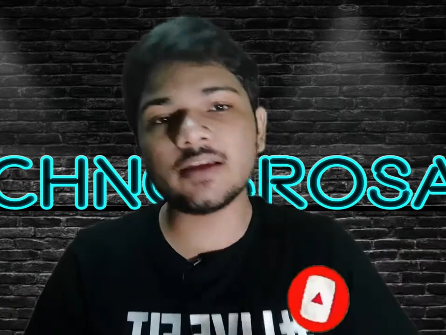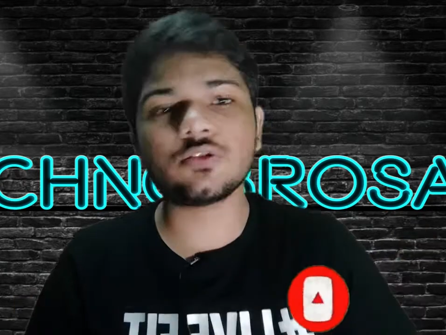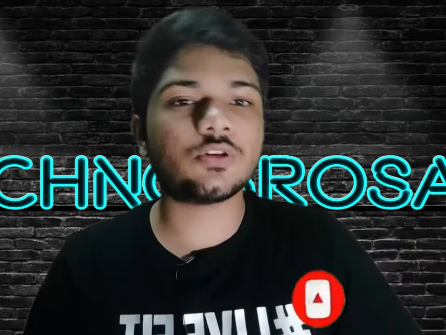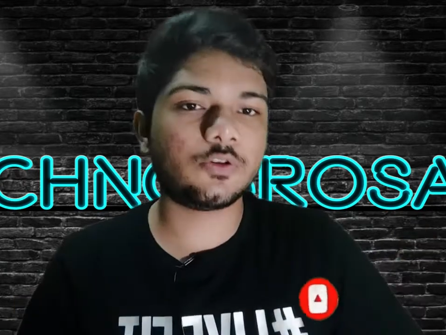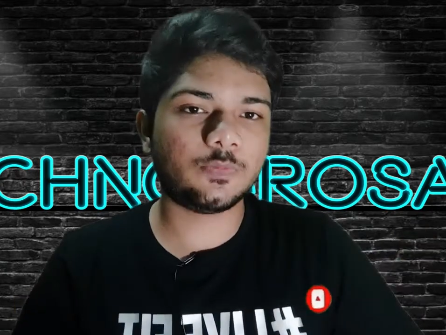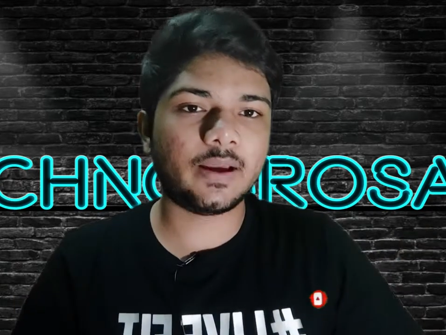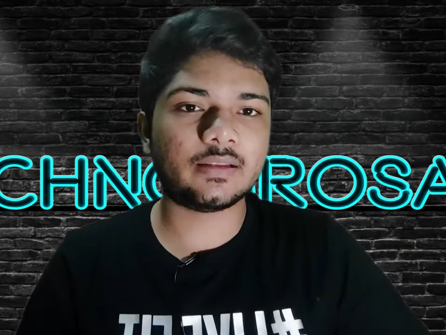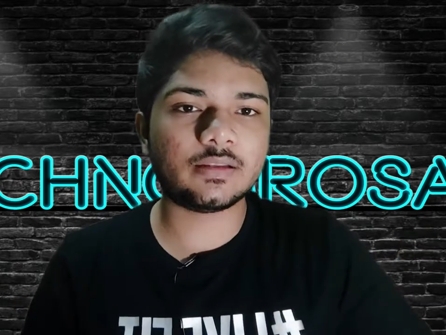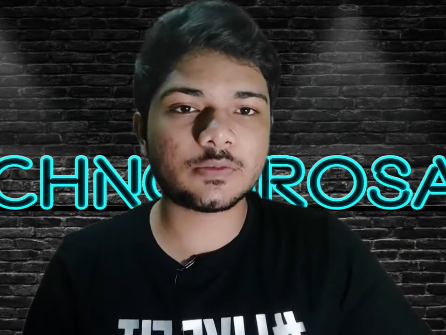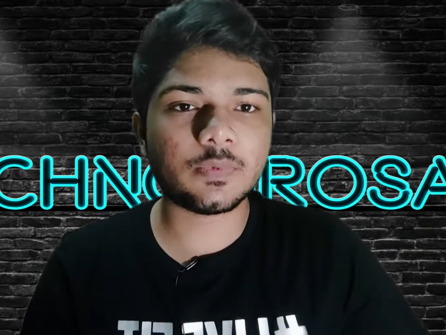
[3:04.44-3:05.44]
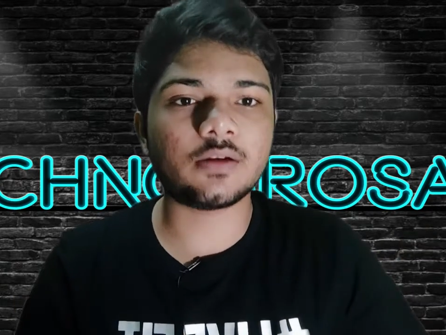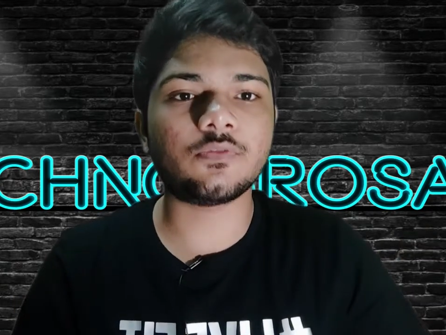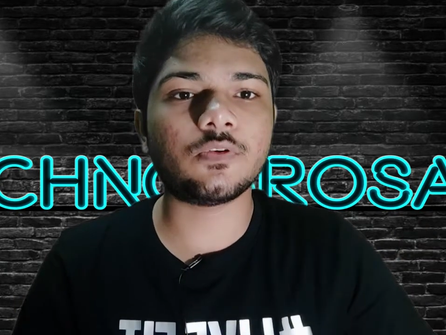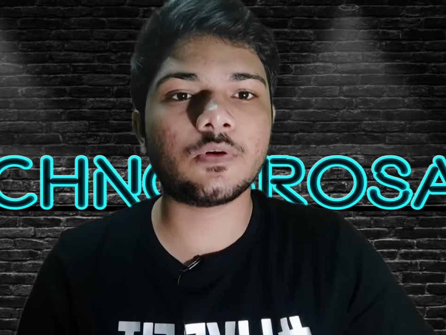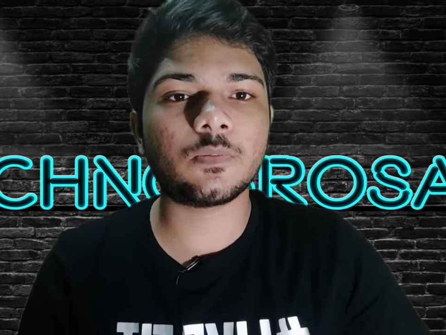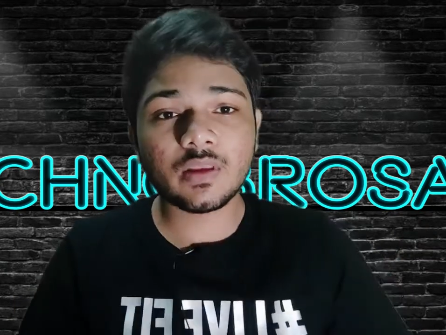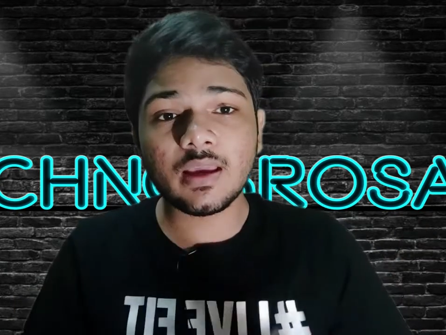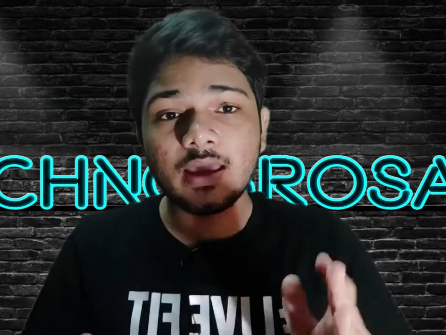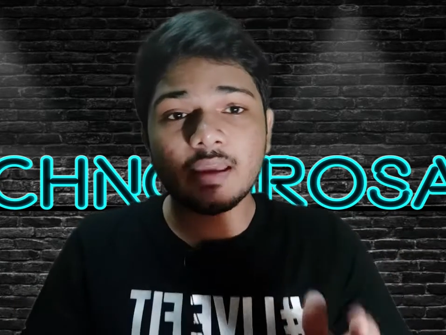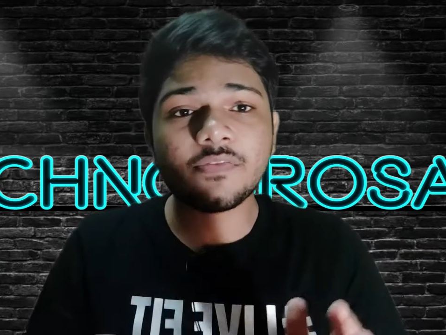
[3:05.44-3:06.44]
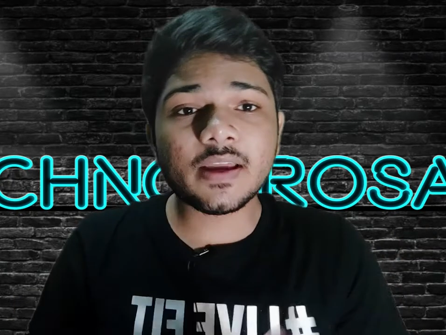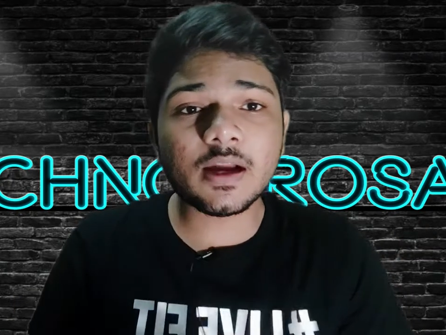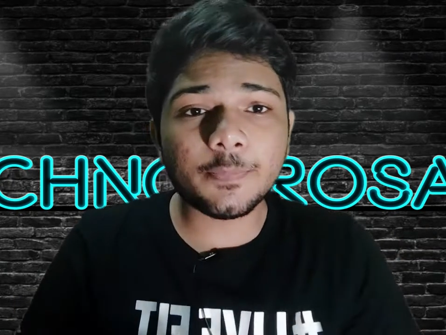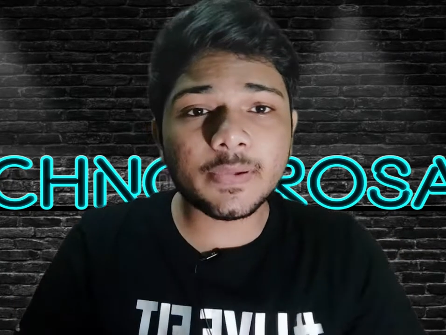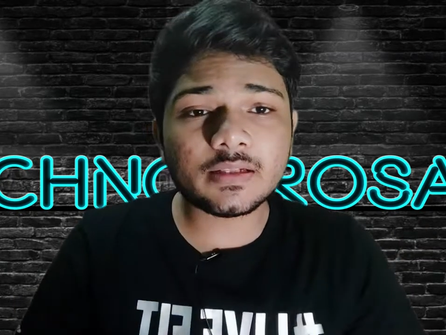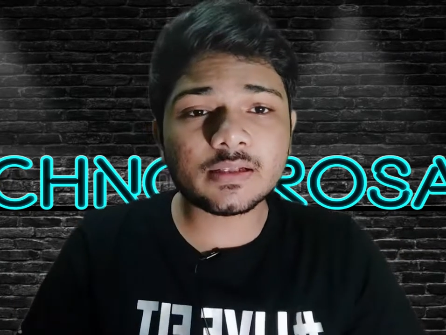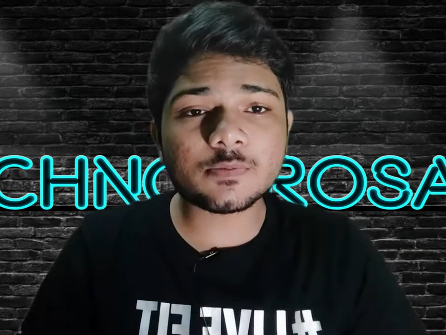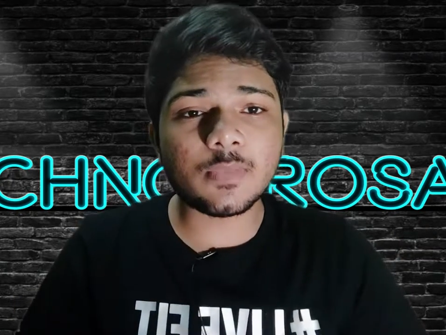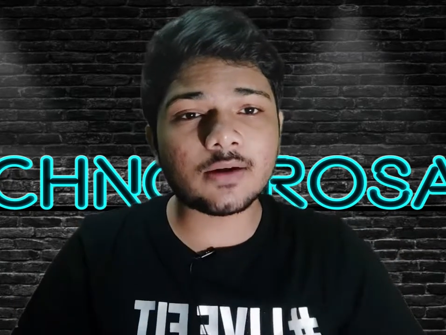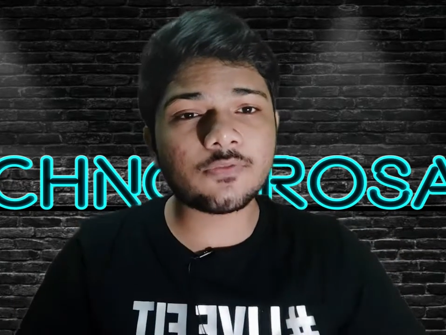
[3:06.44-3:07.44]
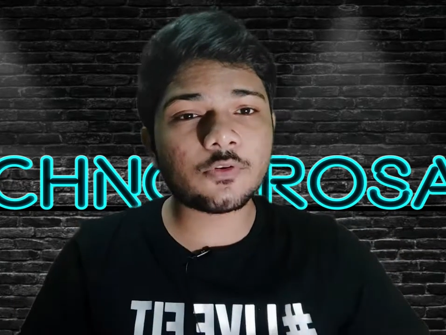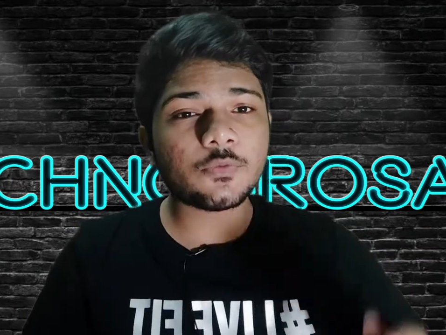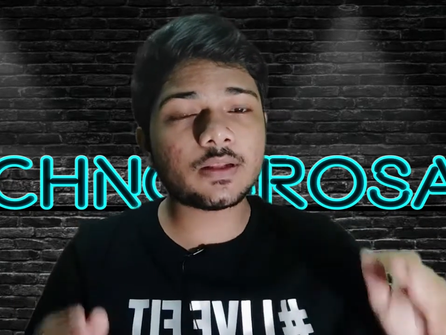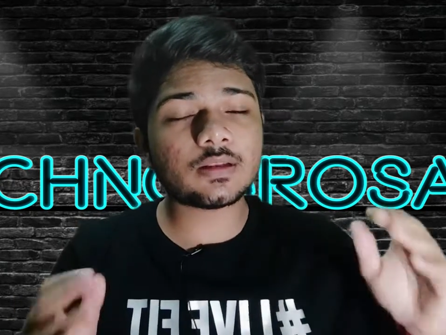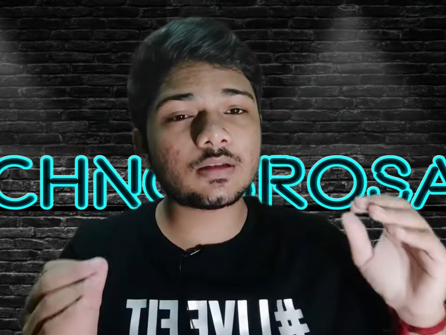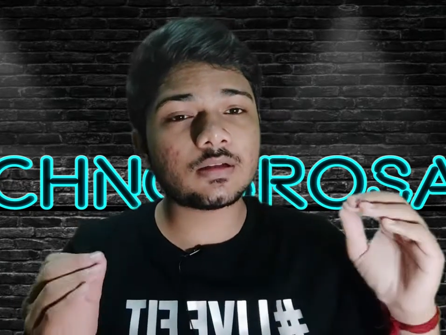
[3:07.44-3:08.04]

should you buy this smartphone? If I compare this smartphone with